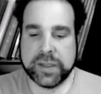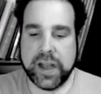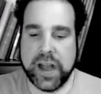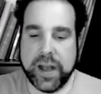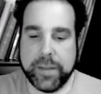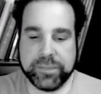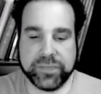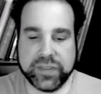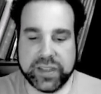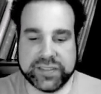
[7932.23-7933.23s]

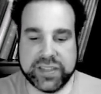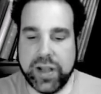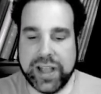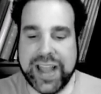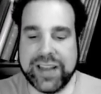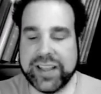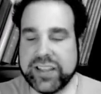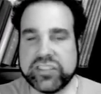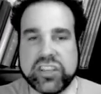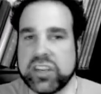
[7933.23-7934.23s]
Um, so again,
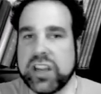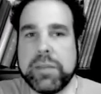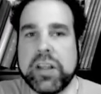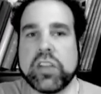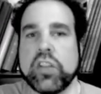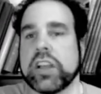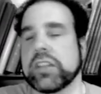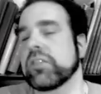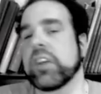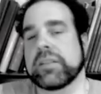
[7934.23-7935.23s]
like sure, I mean uh,
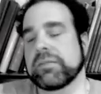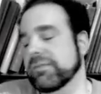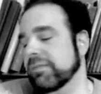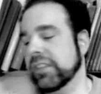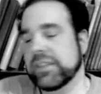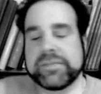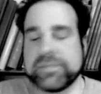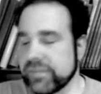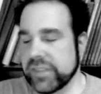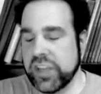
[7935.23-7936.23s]
look, look,
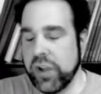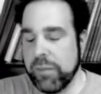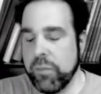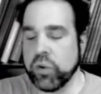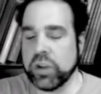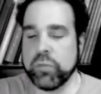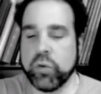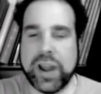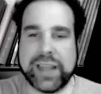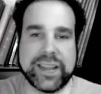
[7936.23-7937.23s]
you know, more and
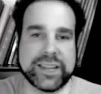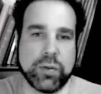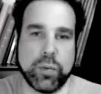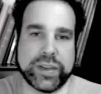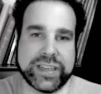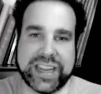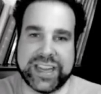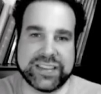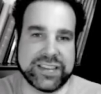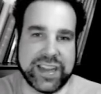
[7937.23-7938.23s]
more, I think that what we
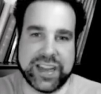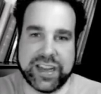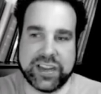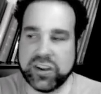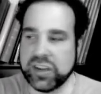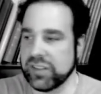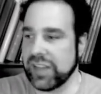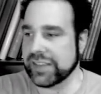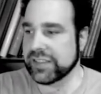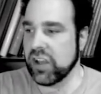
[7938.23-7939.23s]
need in, in our
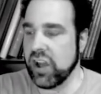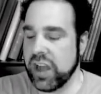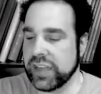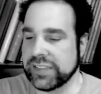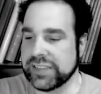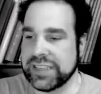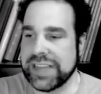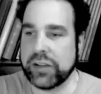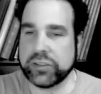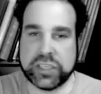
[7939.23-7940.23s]
lexicon is an
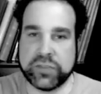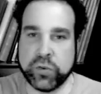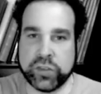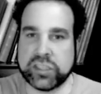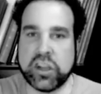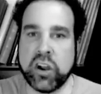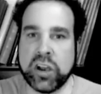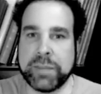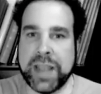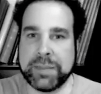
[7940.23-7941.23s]
analogy for the
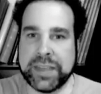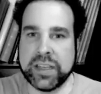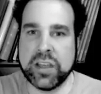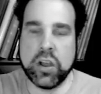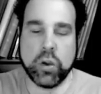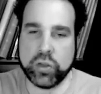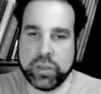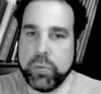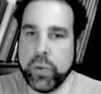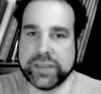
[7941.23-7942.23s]
tar baby or the
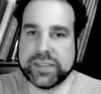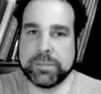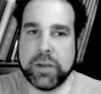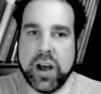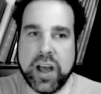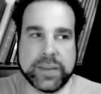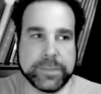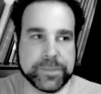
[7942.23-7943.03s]
poison pawn.